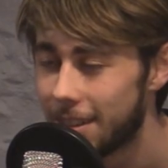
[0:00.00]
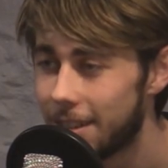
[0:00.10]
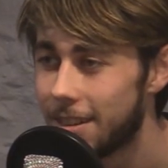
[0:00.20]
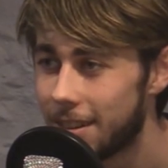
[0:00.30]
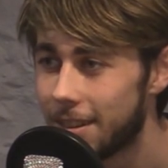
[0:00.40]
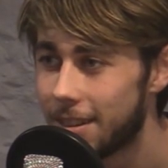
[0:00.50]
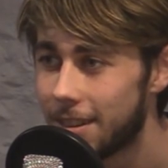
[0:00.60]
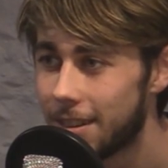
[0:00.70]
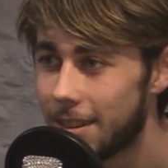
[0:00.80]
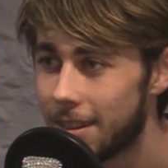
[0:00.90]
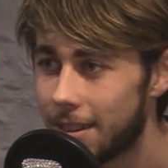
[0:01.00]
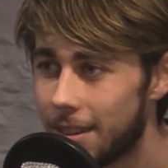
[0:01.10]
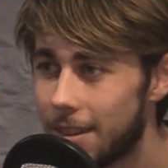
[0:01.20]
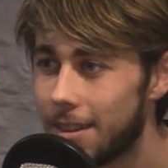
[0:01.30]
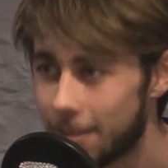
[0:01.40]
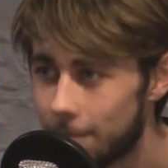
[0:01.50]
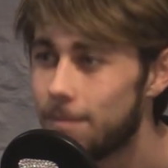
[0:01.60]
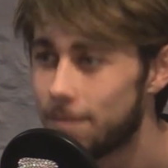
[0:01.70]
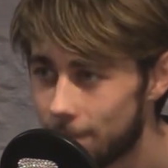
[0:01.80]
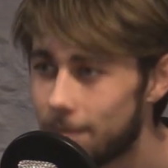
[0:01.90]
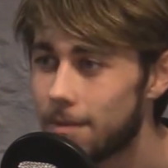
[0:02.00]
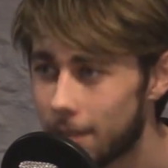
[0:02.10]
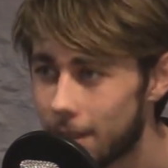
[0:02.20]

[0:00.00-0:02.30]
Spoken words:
the whole night I was firing questions at him, like,